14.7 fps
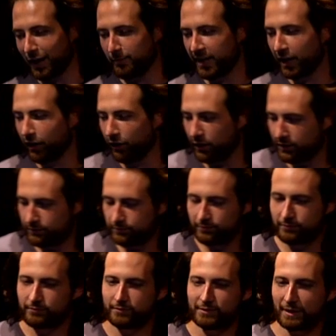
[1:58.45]
I'm Aaron.
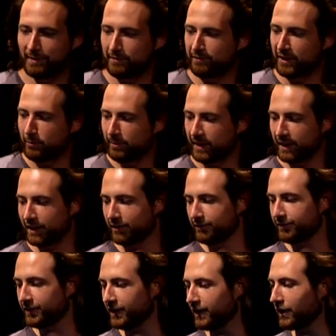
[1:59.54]
I'm the VP
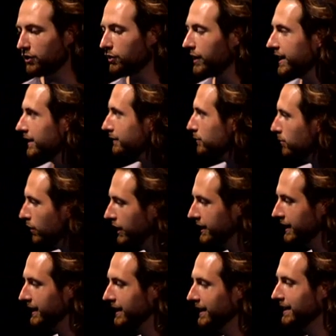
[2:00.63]
of Creative and
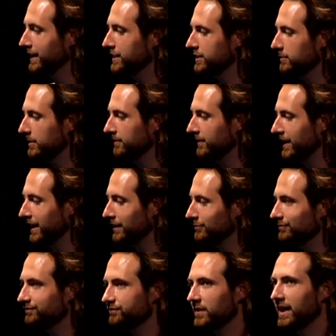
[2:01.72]
Marketing at NGB
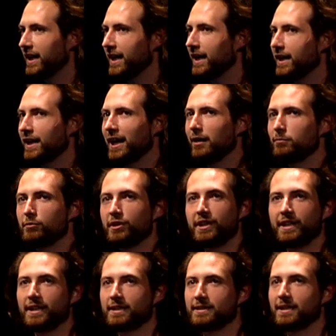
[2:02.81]
VAN, and I'm
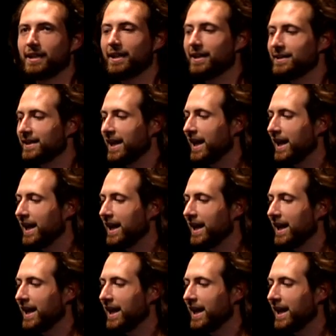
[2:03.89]
really excited